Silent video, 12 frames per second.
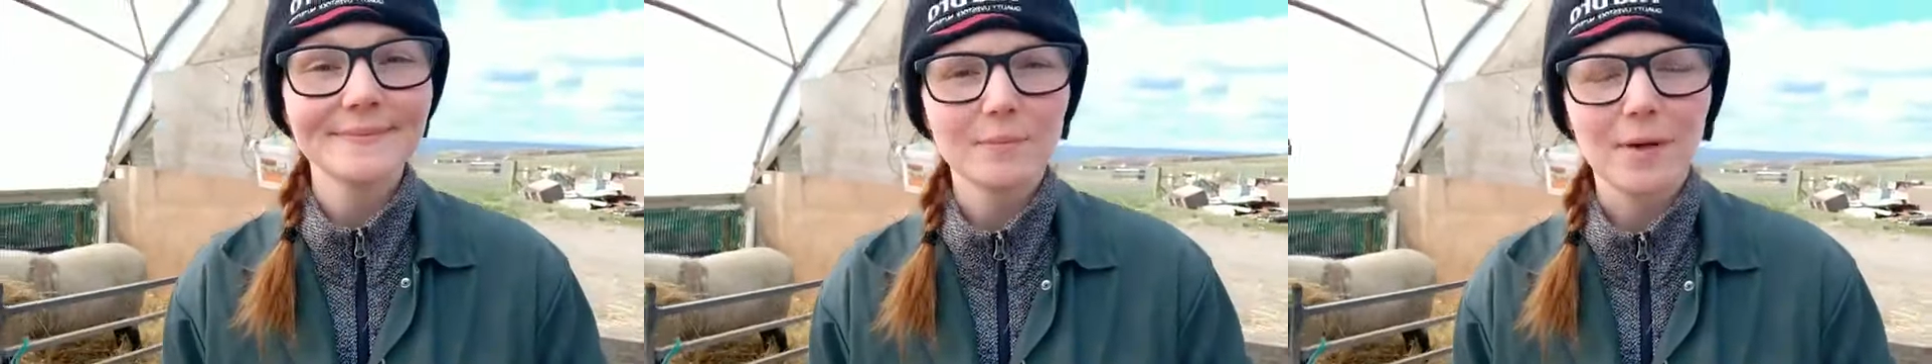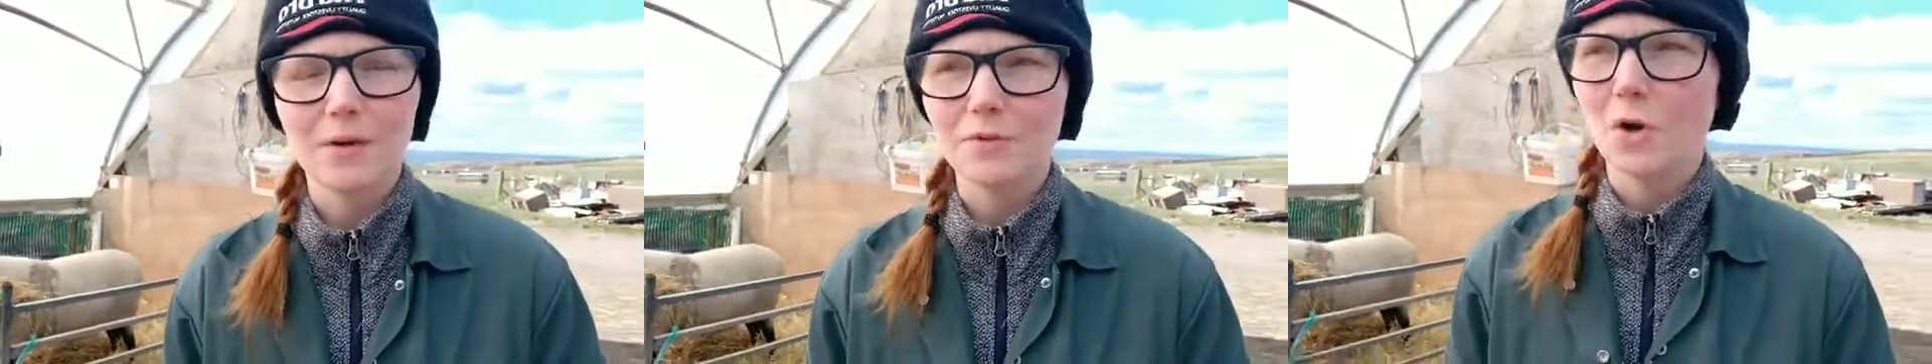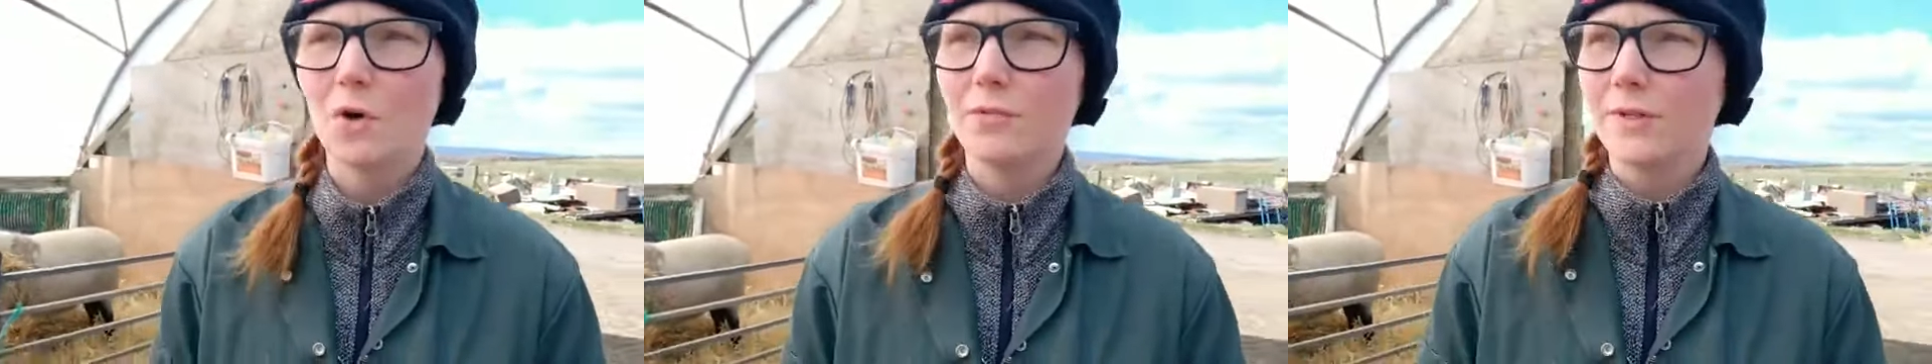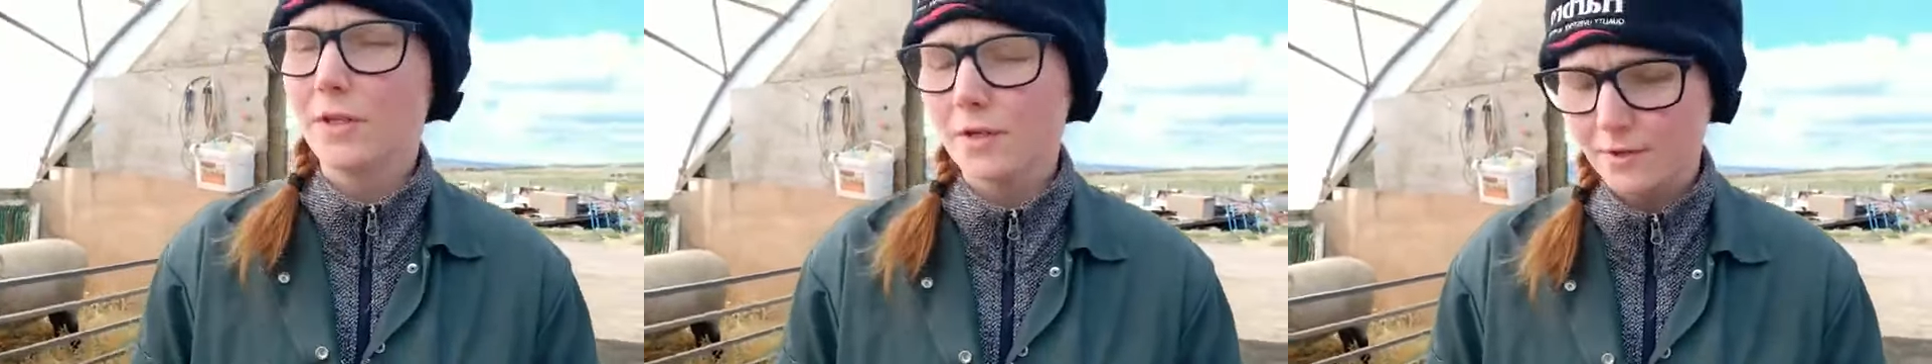Well, not of
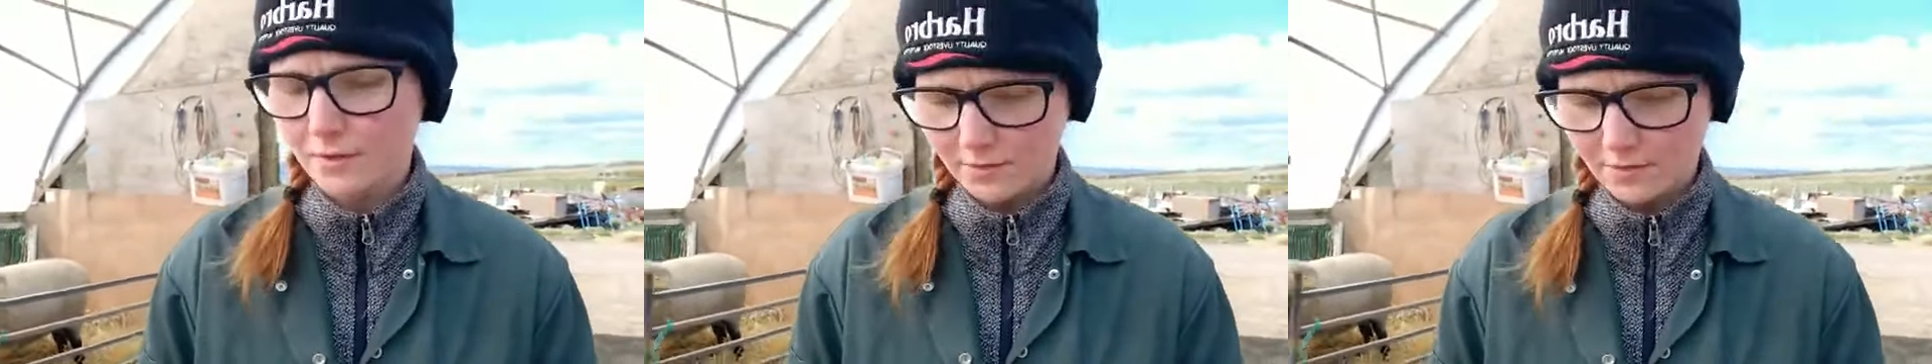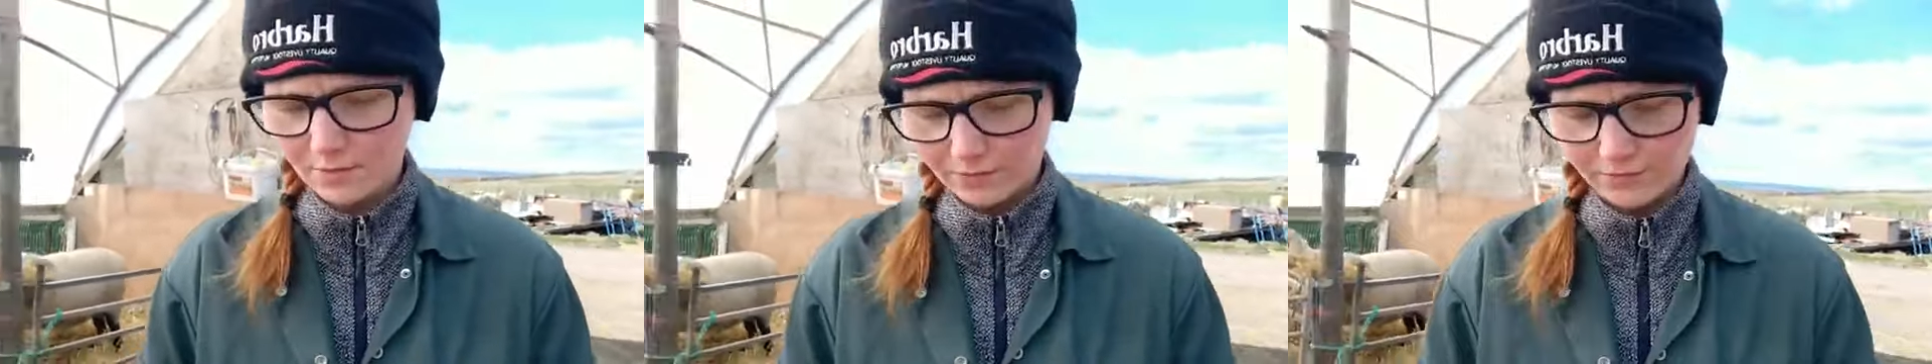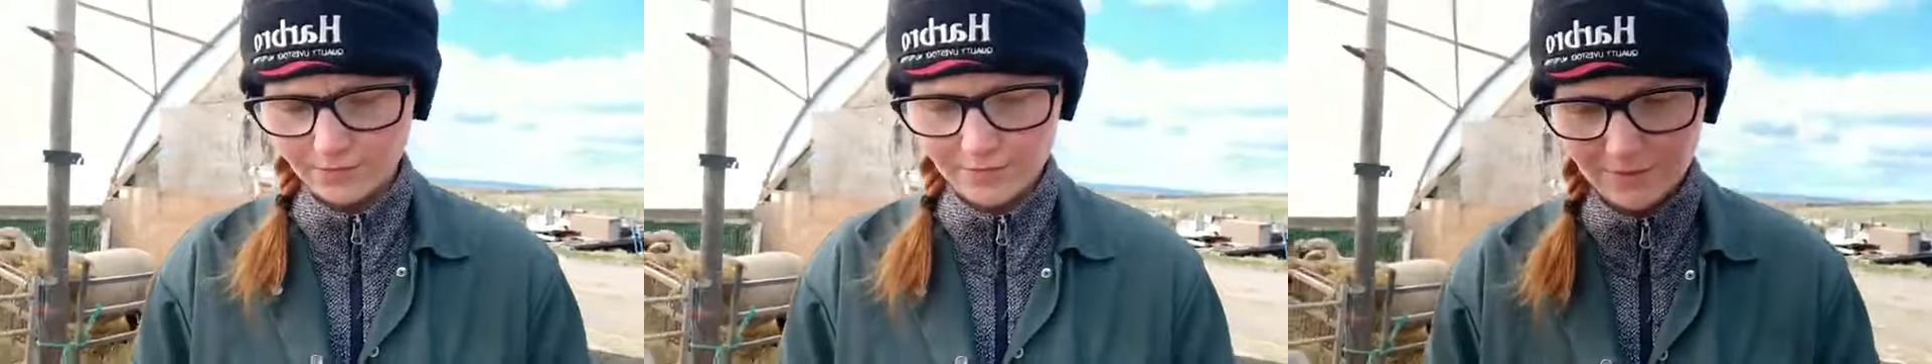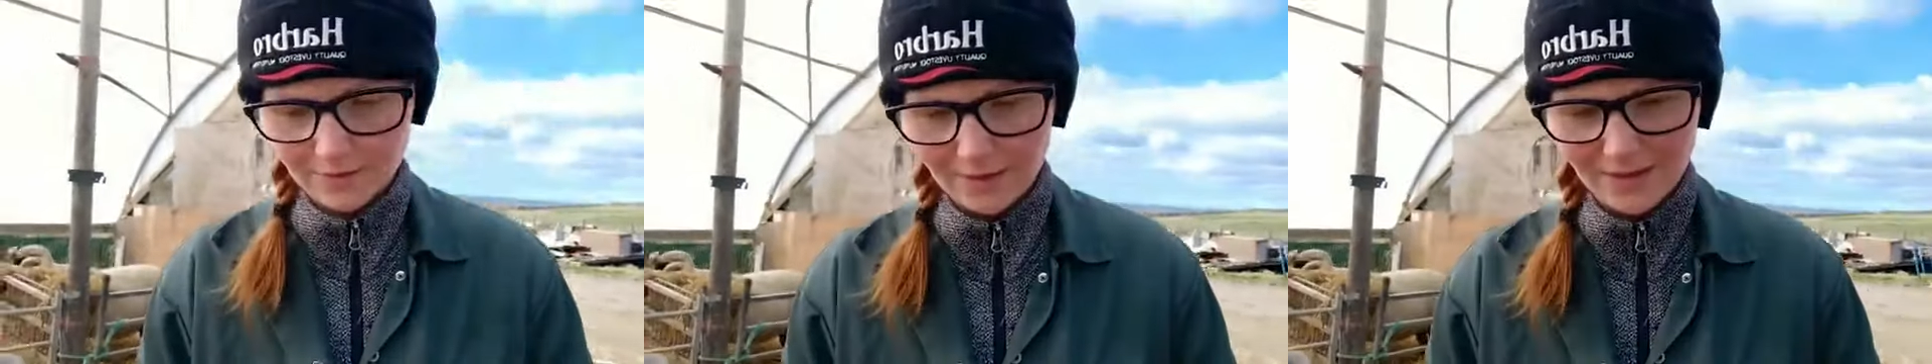the year, of
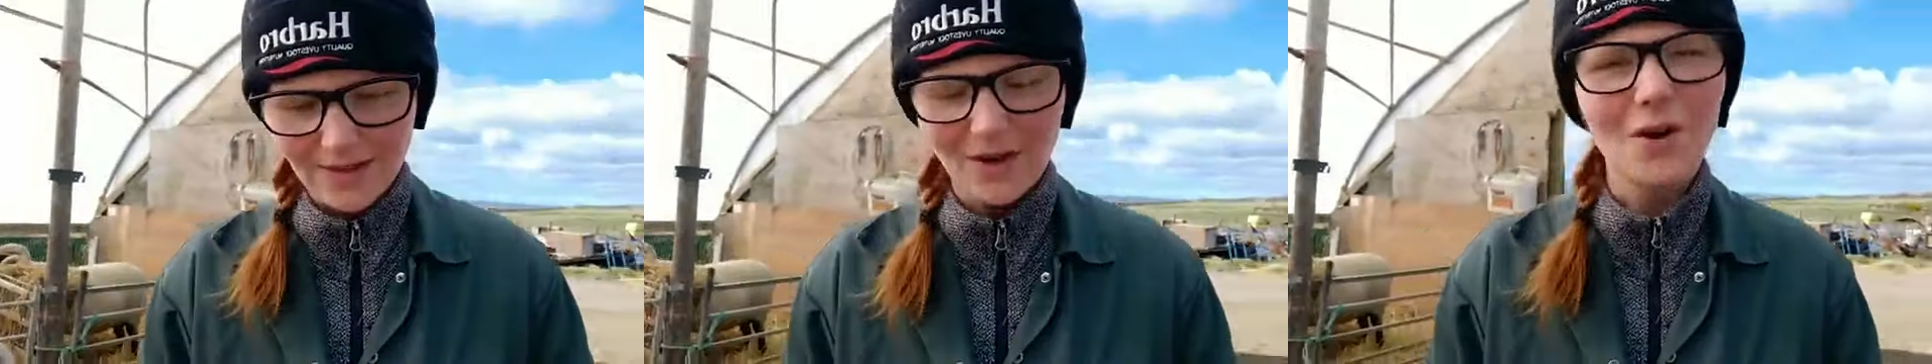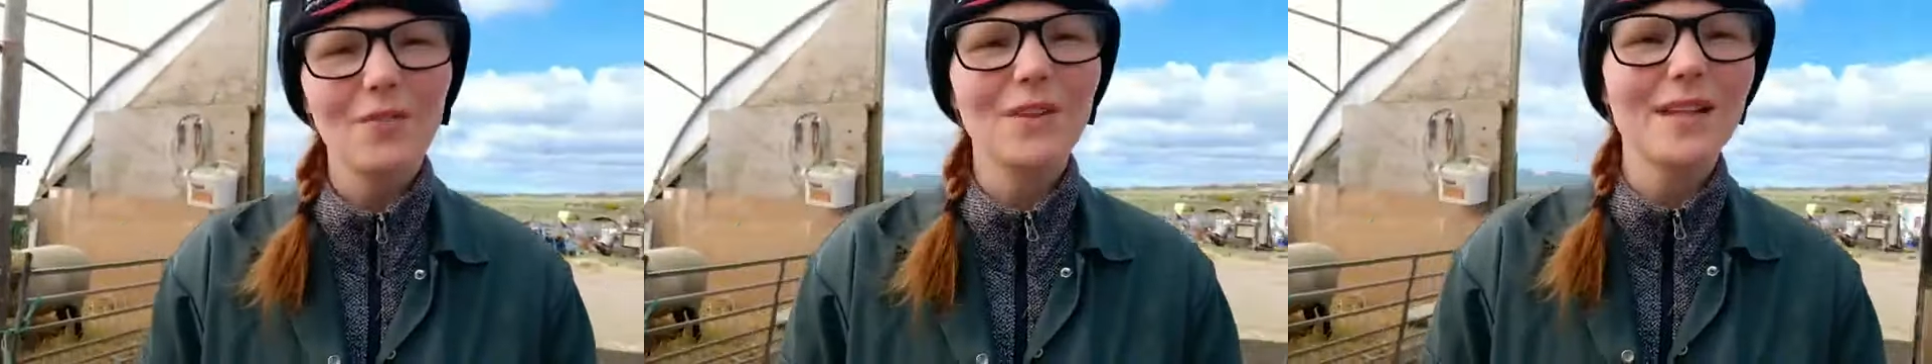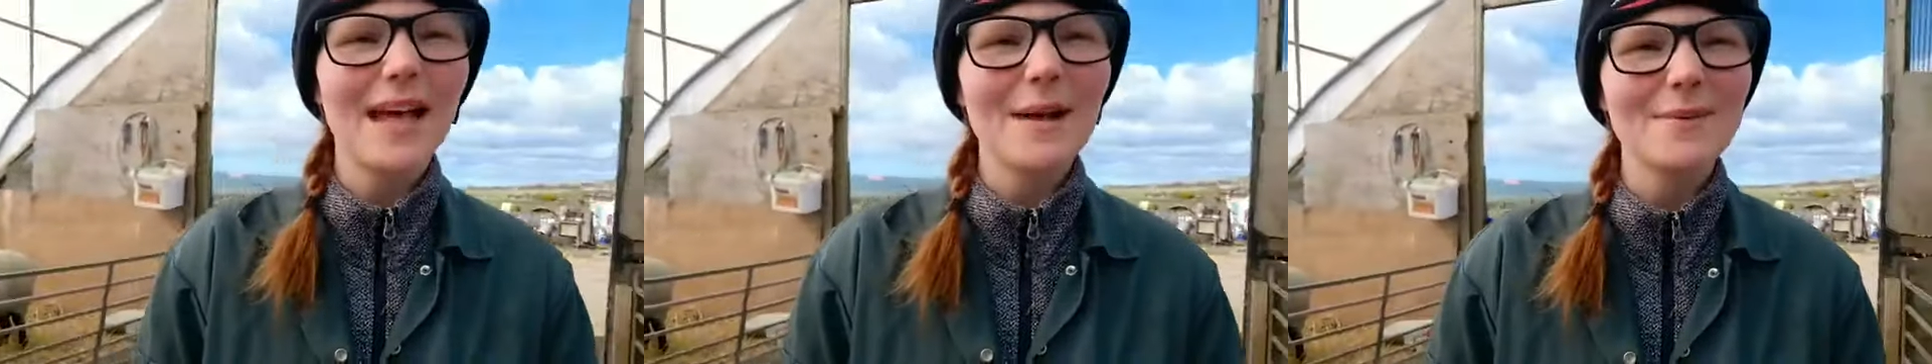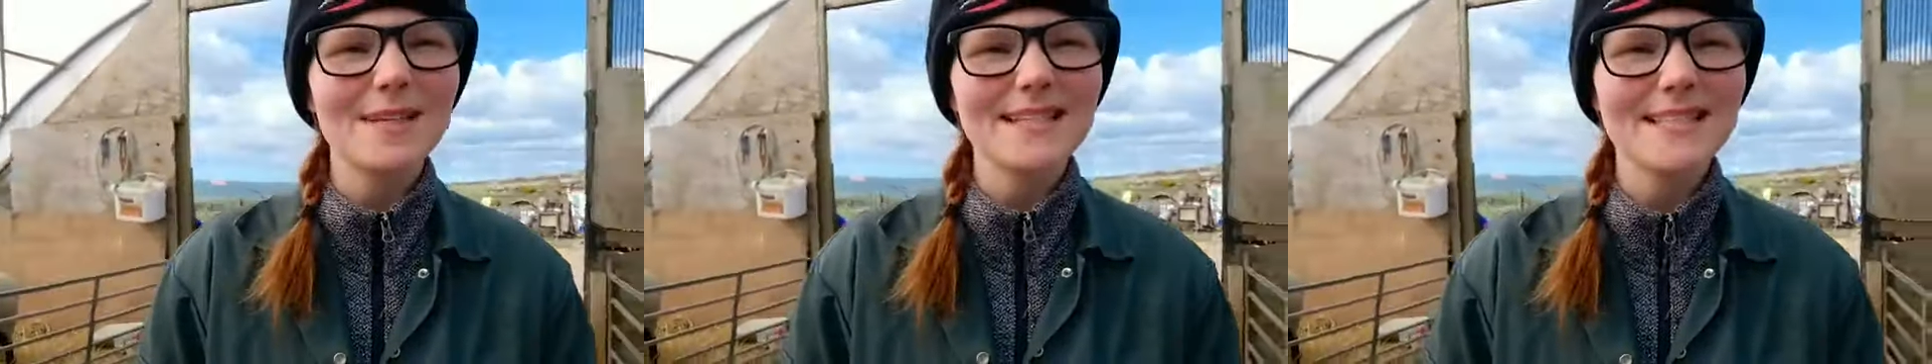the
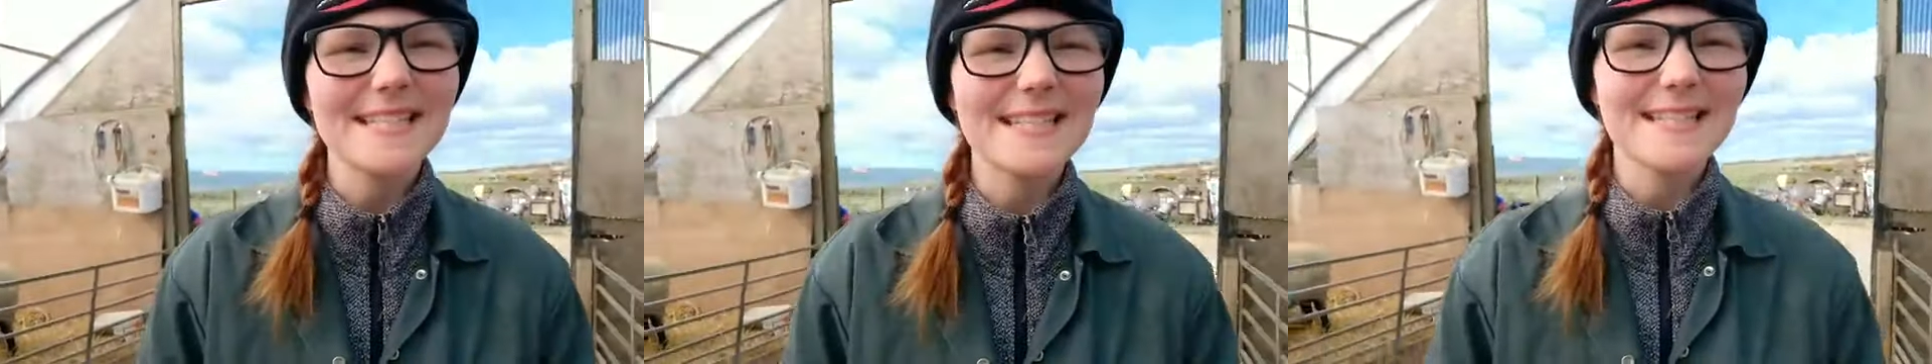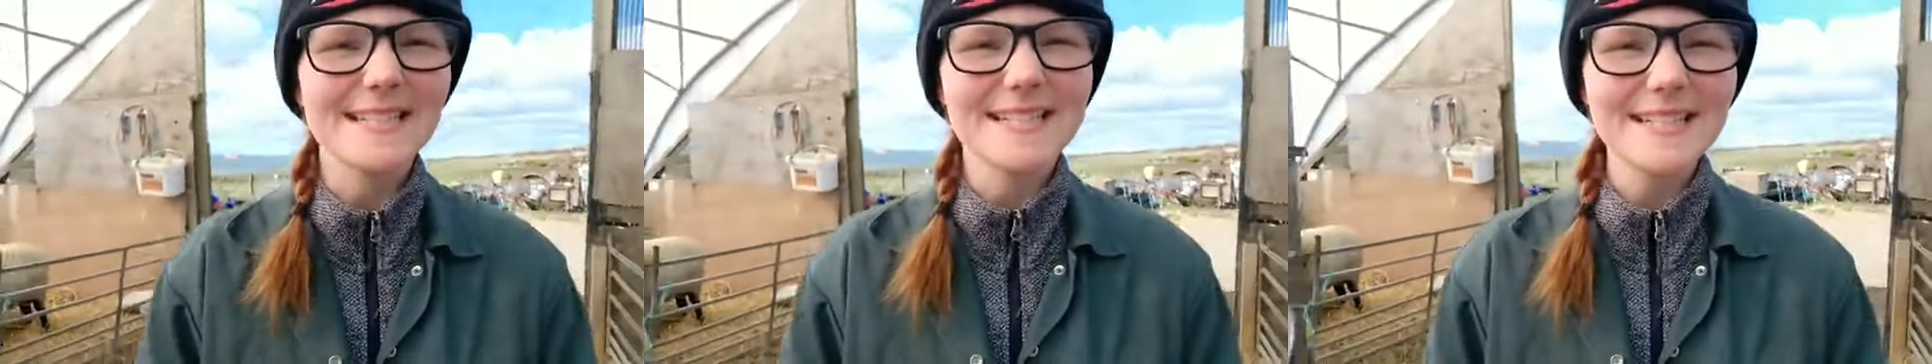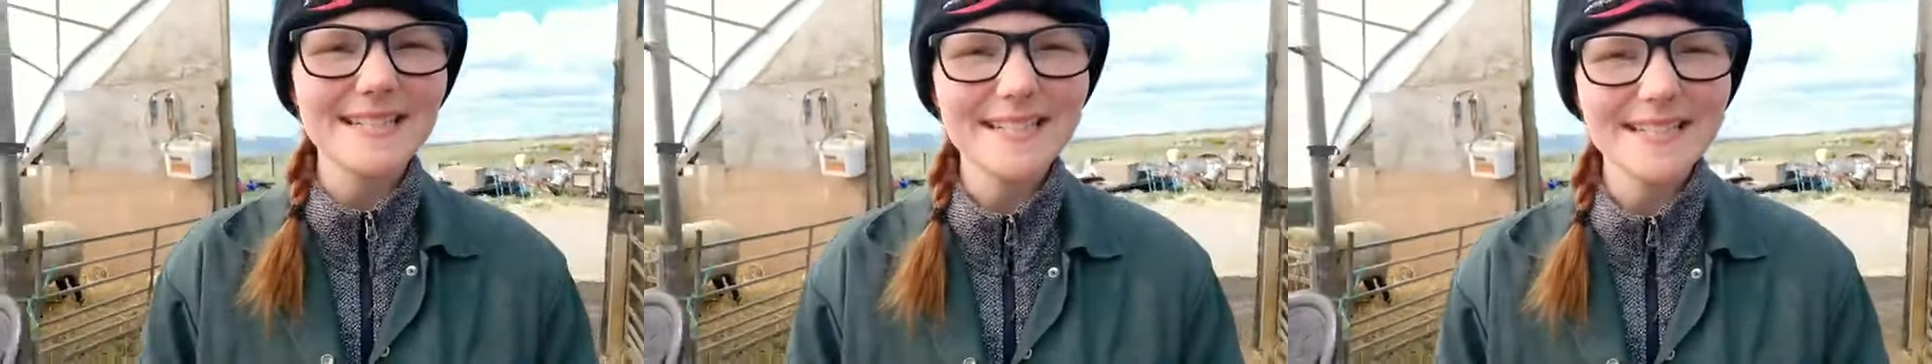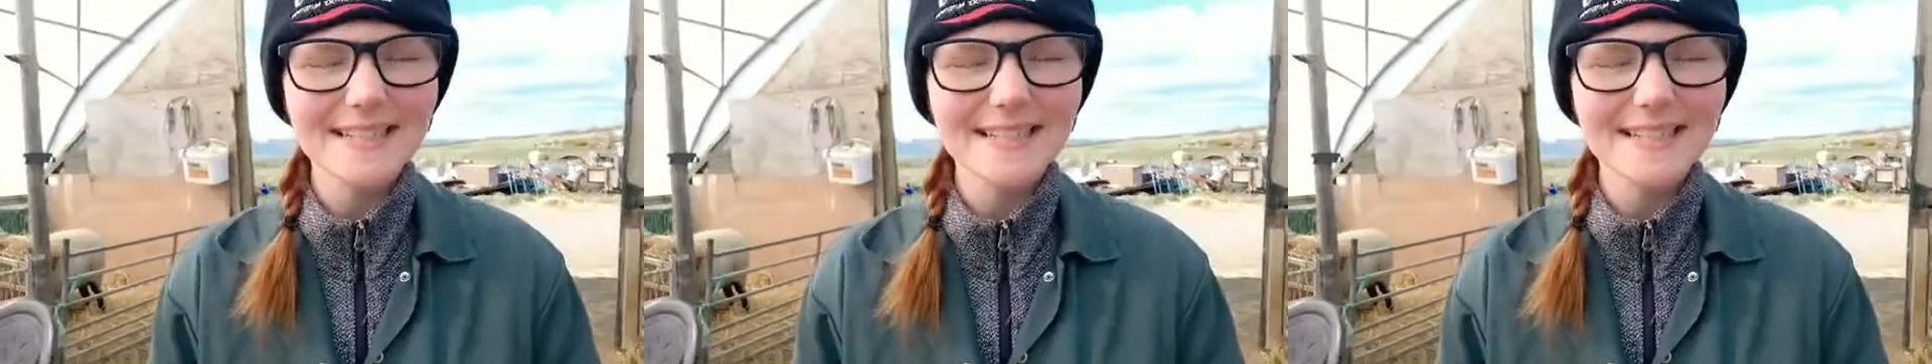lambing season.